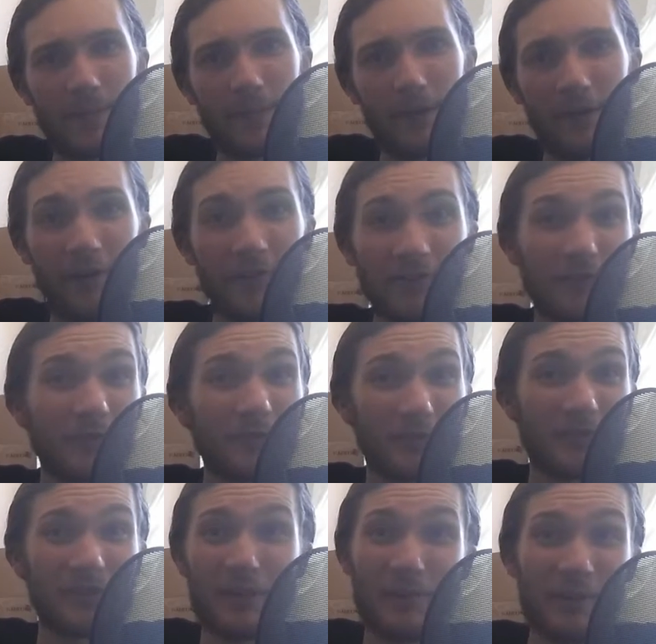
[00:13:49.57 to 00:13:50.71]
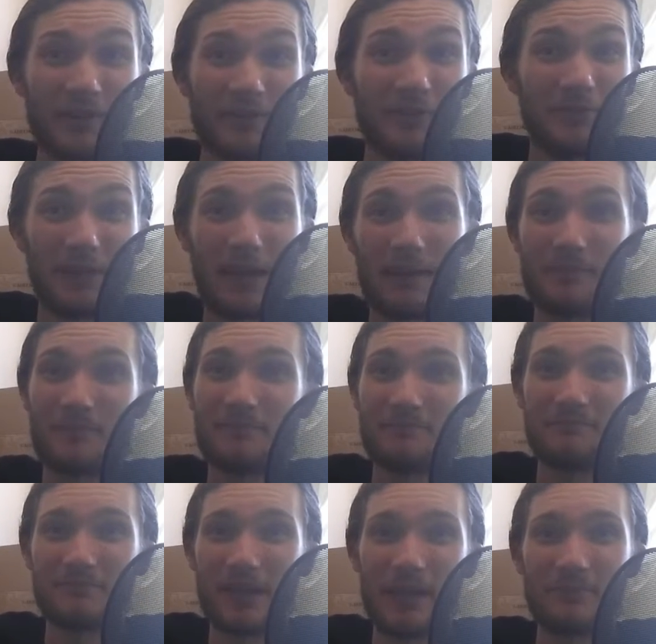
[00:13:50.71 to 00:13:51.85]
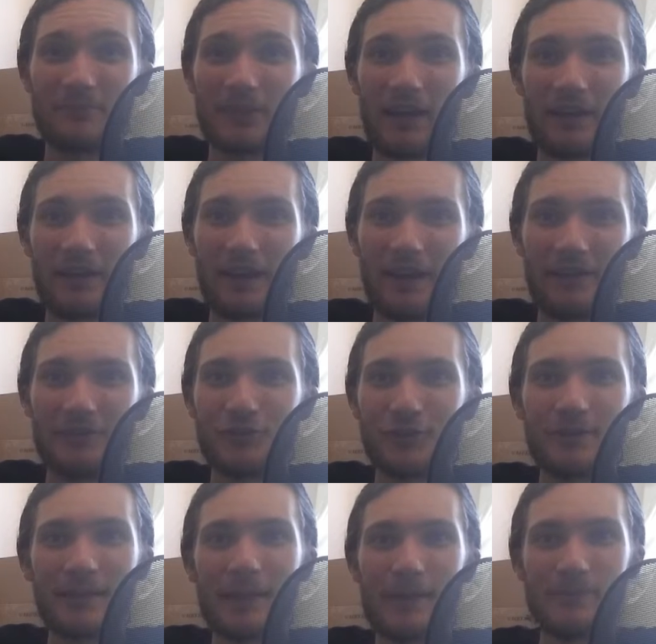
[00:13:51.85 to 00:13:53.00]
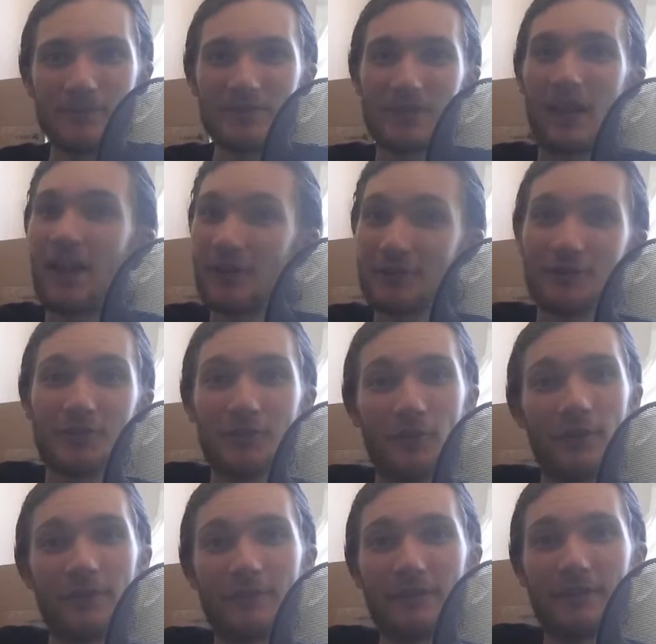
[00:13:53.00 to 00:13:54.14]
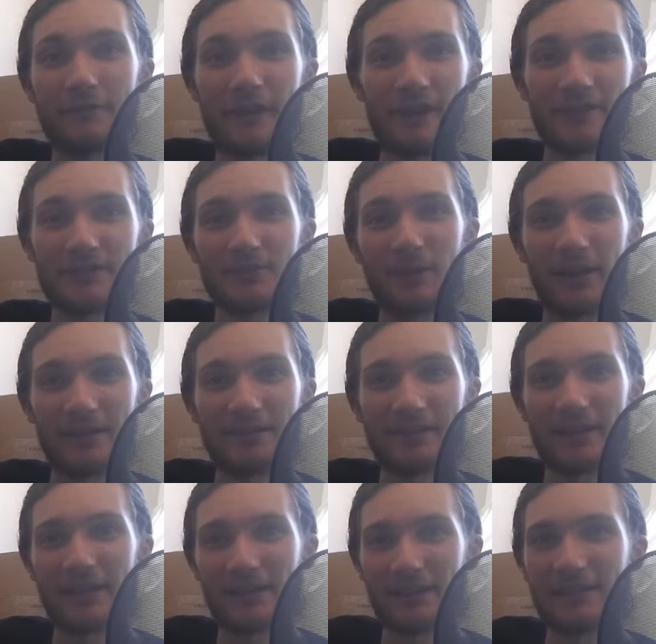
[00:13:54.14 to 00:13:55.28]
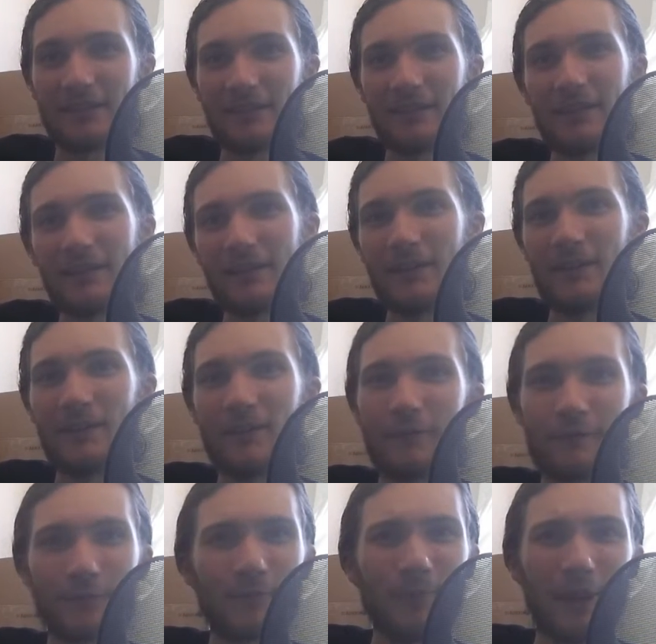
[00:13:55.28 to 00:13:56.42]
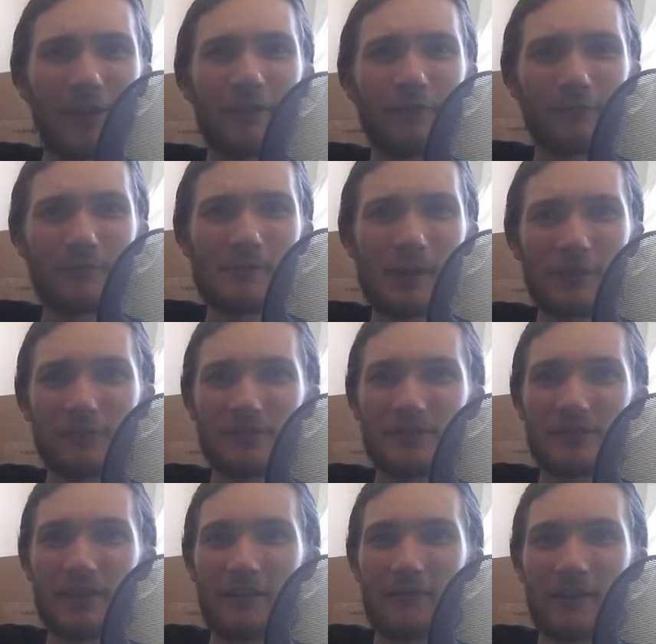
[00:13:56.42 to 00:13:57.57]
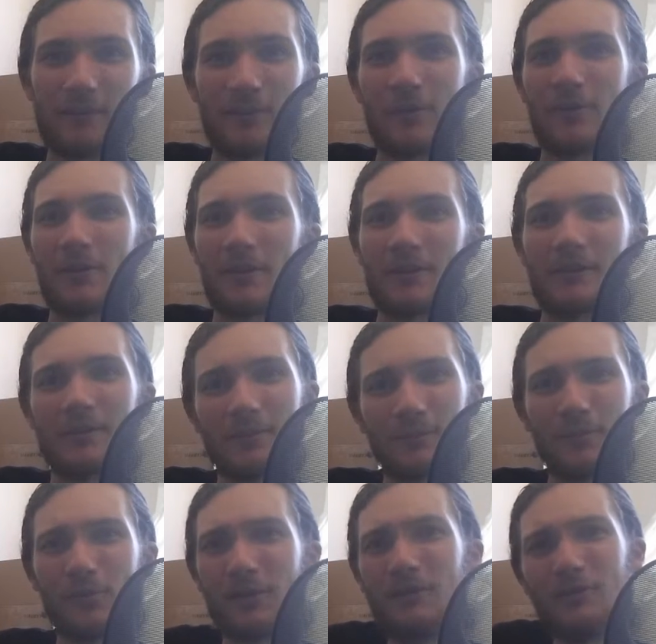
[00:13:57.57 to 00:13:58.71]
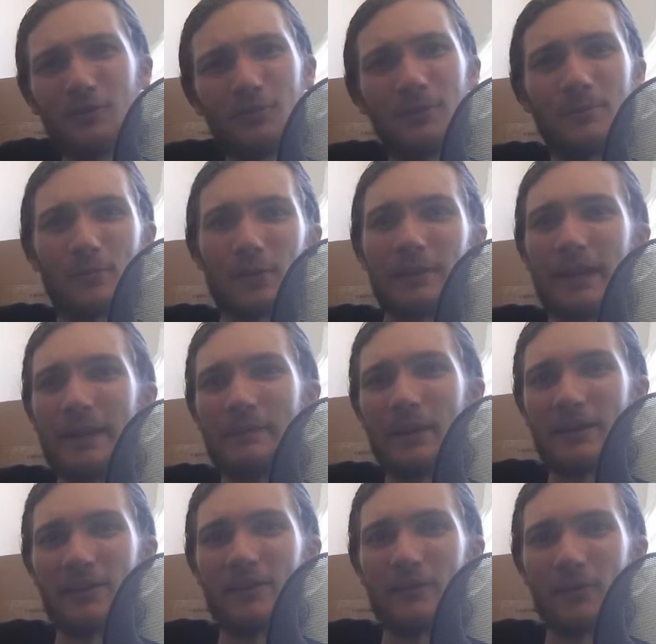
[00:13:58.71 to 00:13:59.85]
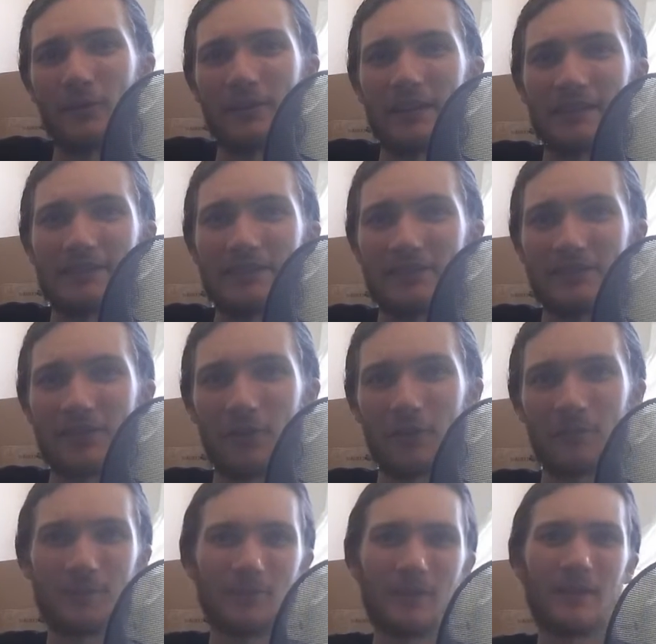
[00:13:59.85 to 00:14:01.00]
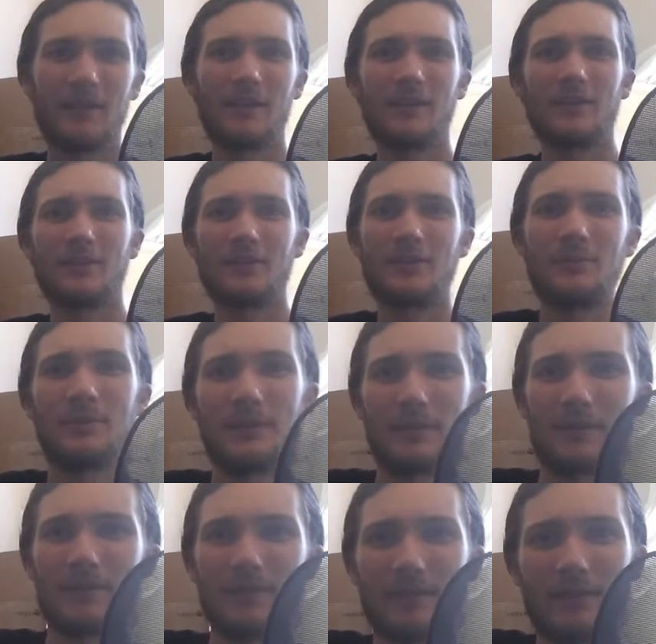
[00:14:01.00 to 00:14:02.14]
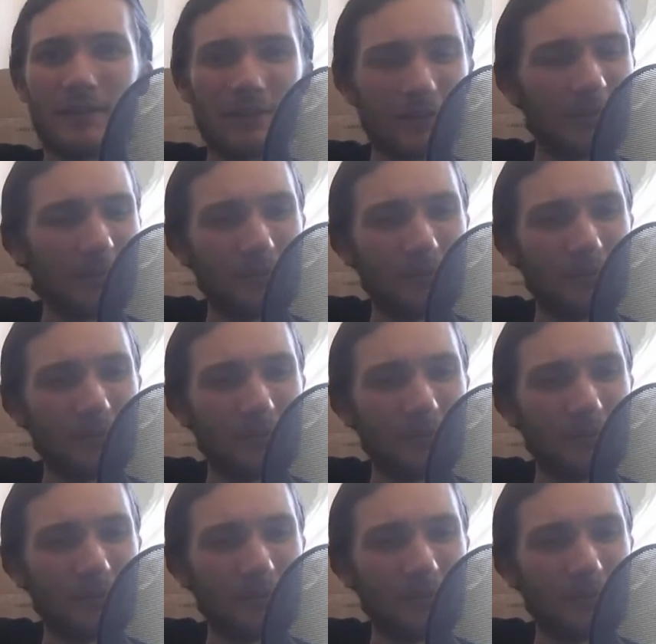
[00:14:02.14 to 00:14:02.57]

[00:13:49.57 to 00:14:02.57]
of course I want to do games. I enjoy games. I also enjoy VFX, but for my own stuff I'm more a little bit more game oriented, so I'm gonna be